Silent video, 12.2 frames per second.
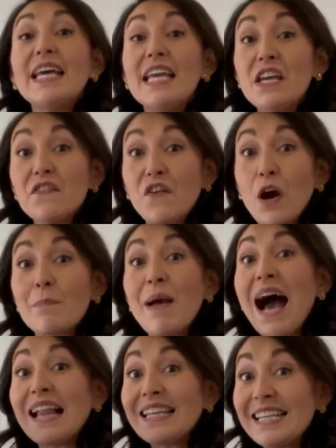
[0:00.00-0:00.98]
if our
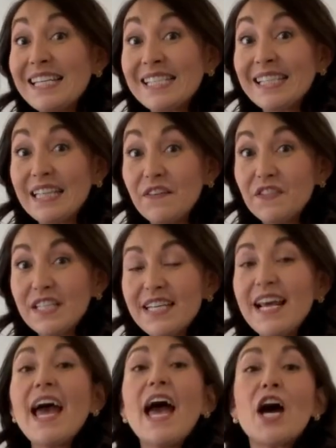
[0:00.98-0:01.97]
palate is
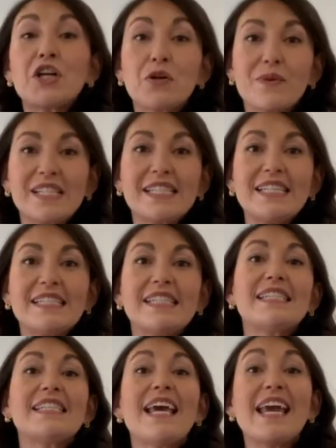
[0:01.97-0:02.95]
lifted and our resonance
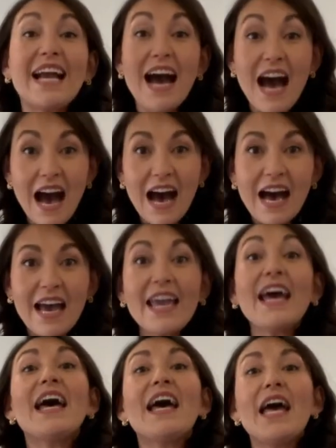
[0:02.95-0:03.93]
is staying high
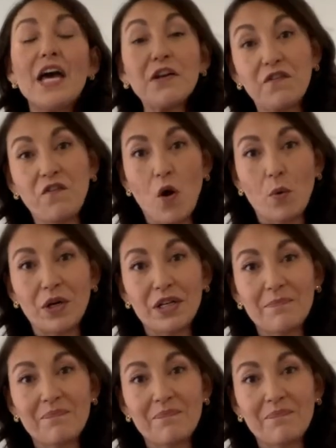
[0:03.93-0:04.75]
and forward.